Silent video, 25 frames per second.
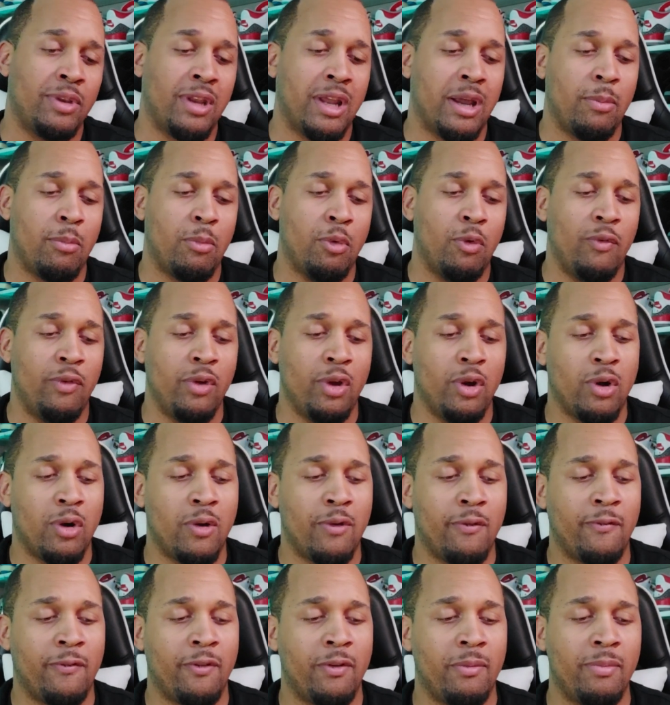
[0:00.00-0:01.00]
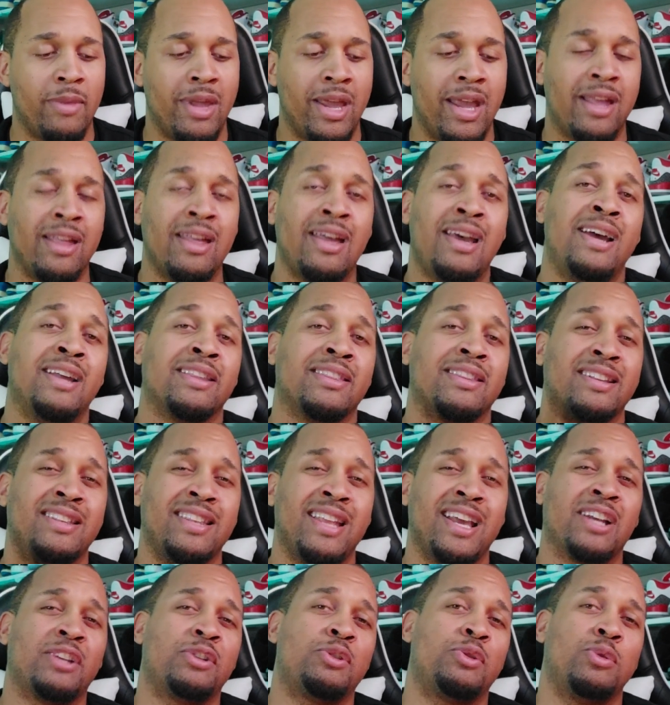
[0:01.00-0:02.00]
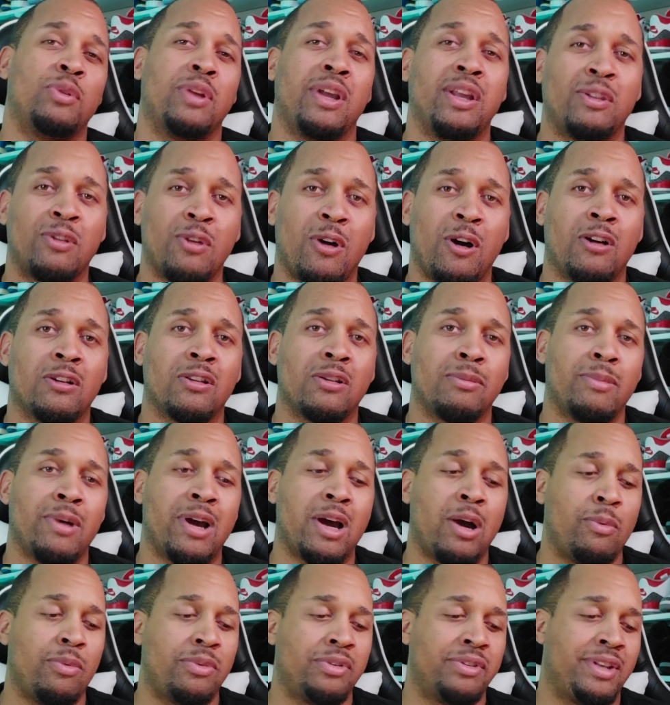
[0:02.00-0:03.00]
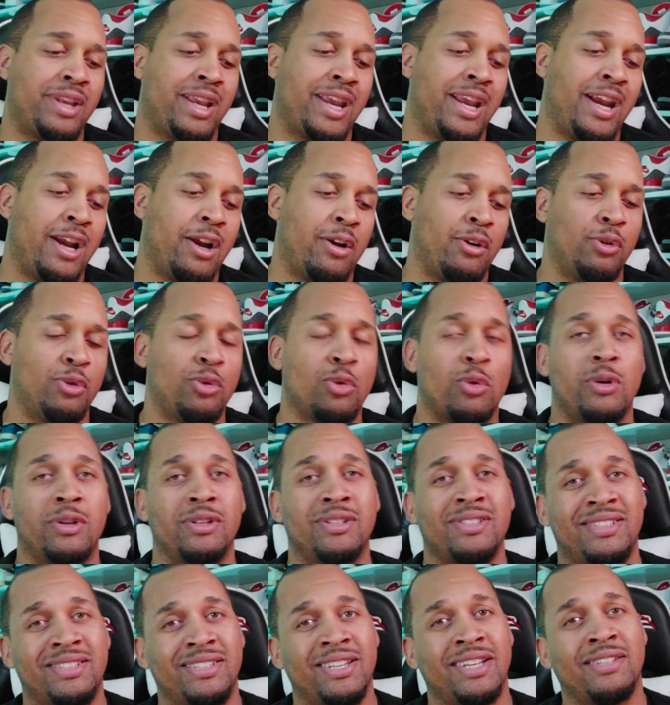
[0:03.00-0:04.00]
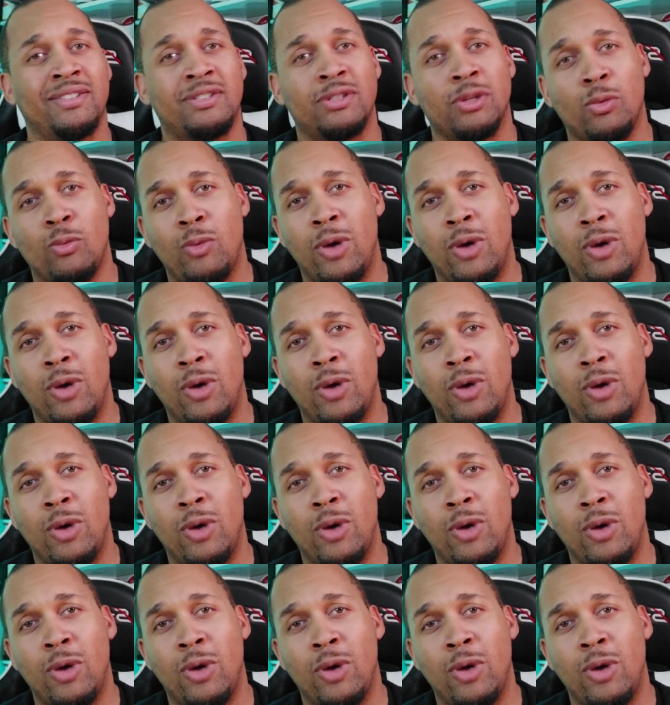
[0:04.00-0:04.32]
Now, moving on from that, the next shoe they talked about was the Air Jordan 6, the